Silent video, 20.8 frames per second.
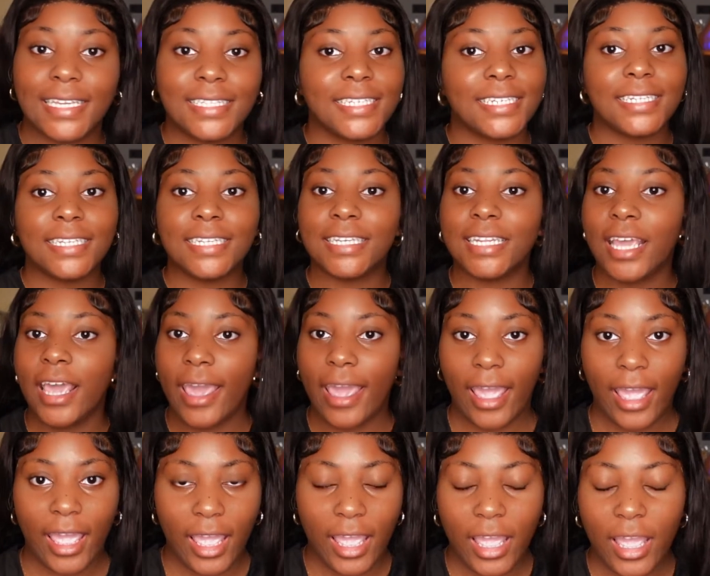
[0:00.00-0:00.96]

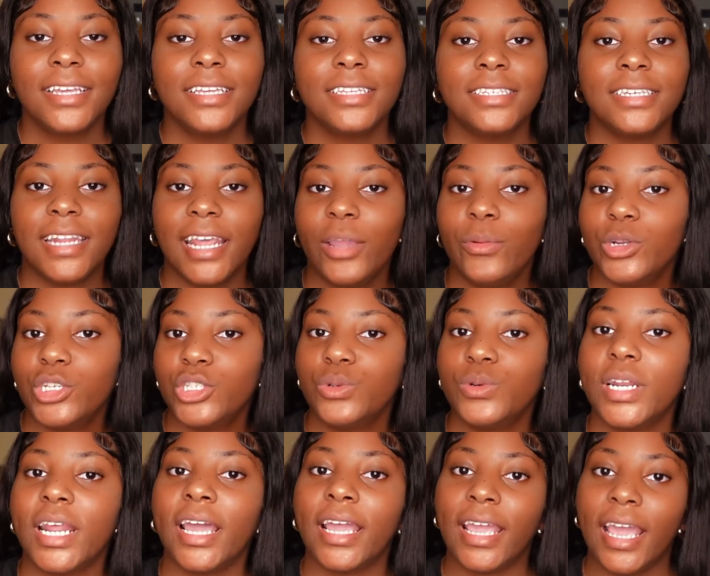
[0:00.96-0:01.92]
Today, today we're
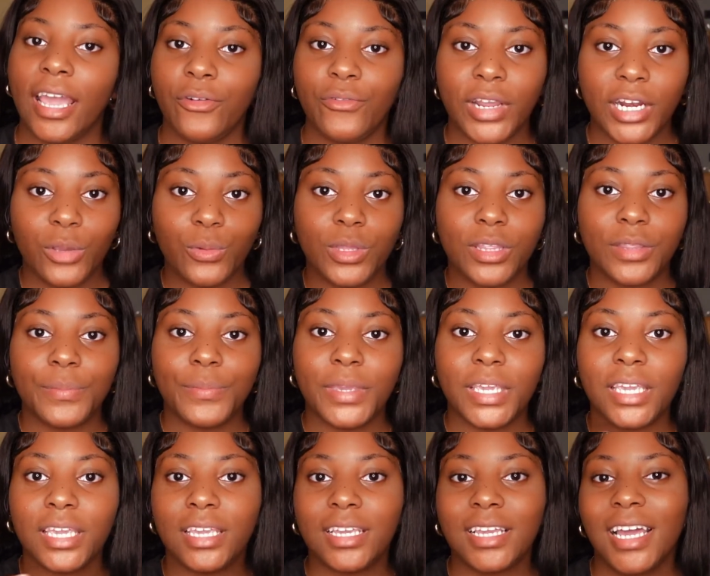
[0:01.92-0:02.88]
doing a get ready with
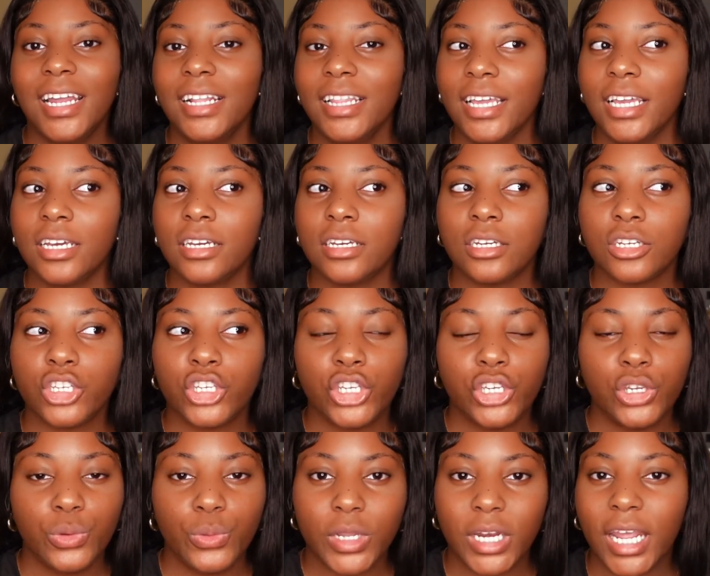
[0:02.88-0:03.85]
me, kind of like a
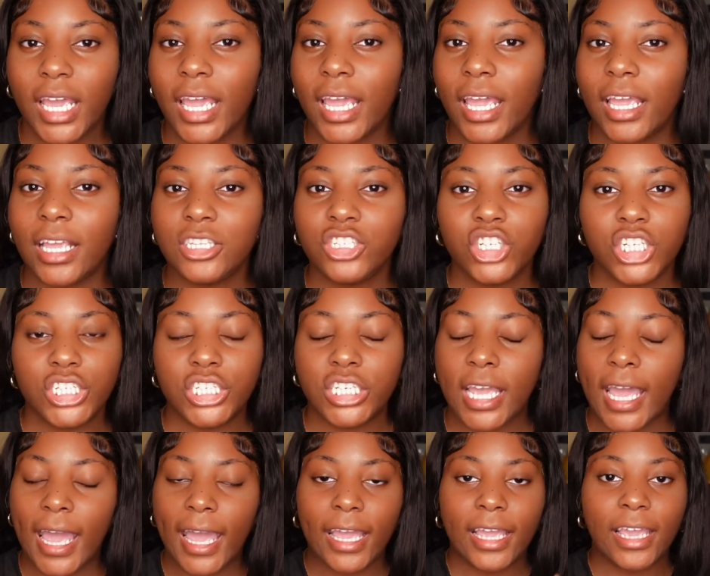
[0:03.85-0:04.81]
Q&A, chit
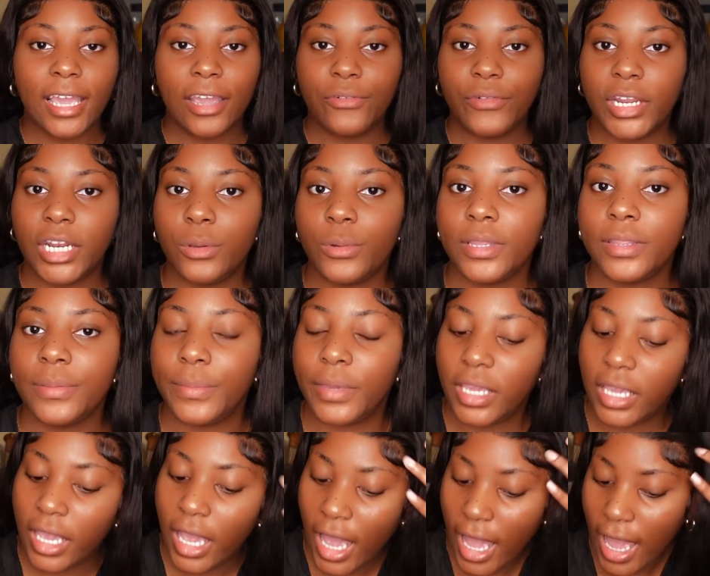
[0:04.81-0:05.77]
chat, get ready with
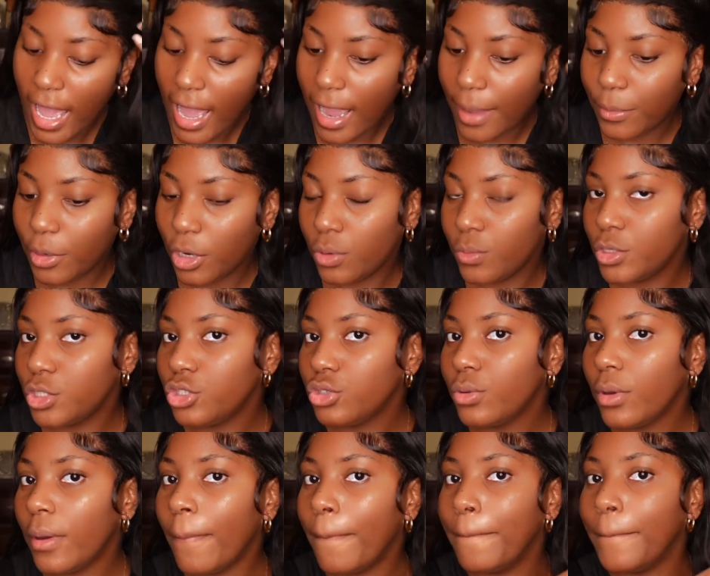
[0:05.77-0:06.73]
me. I'm going
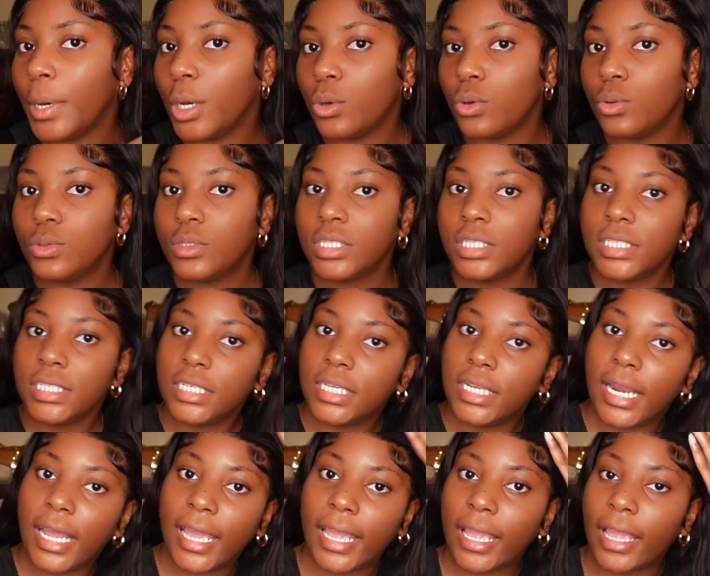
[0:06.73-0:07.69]
to a boat
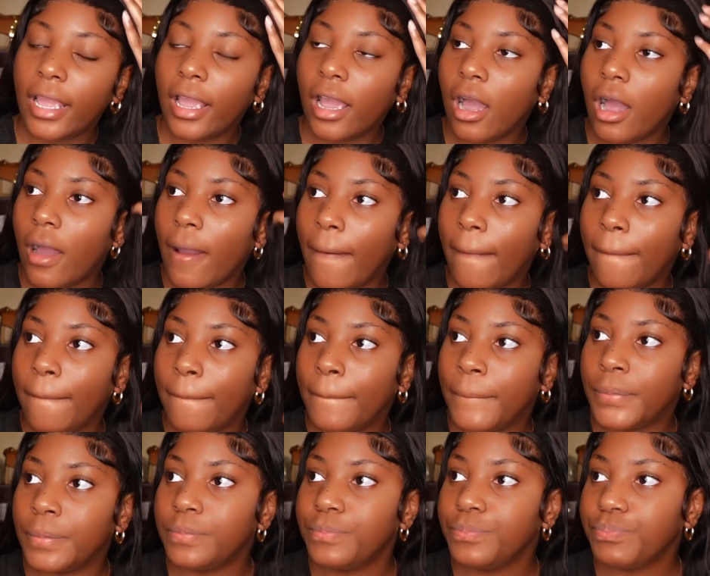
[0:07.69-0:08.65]
tonight.
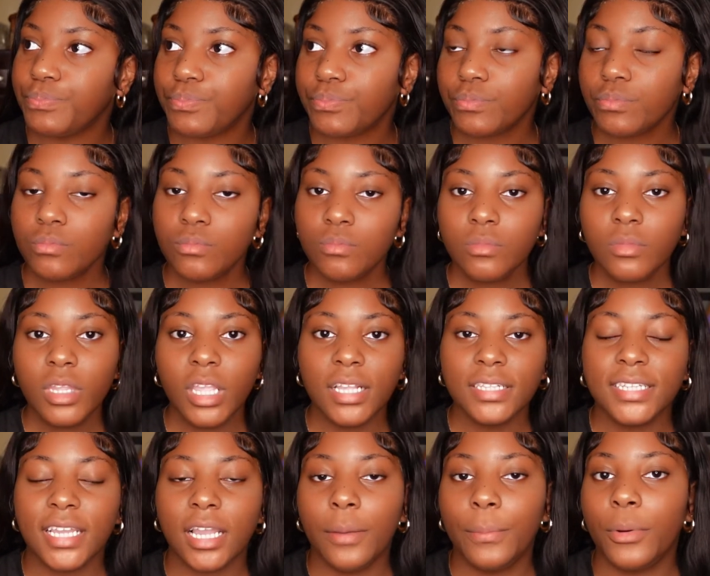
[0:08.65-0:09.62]
Um,
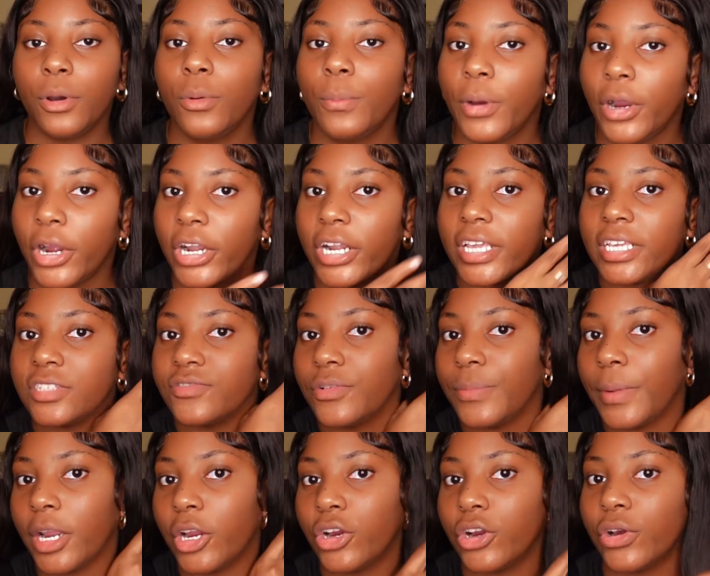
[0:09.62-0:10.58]
it's like a boat parties for
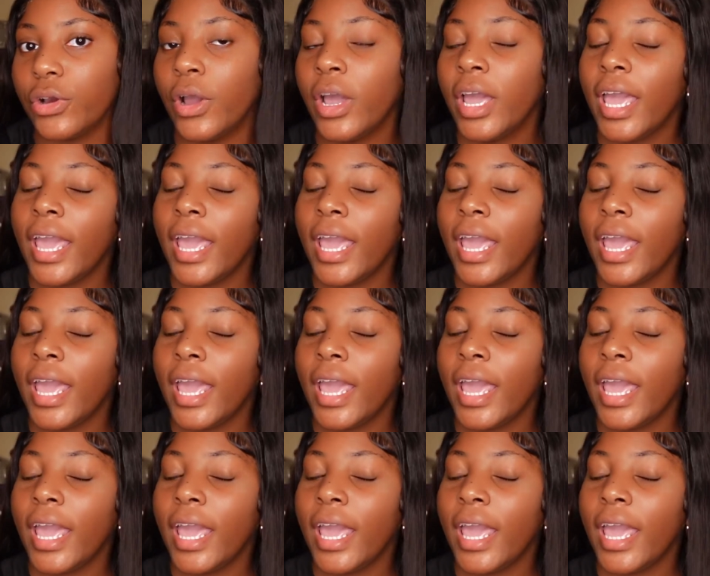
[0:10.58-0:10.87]
my girl.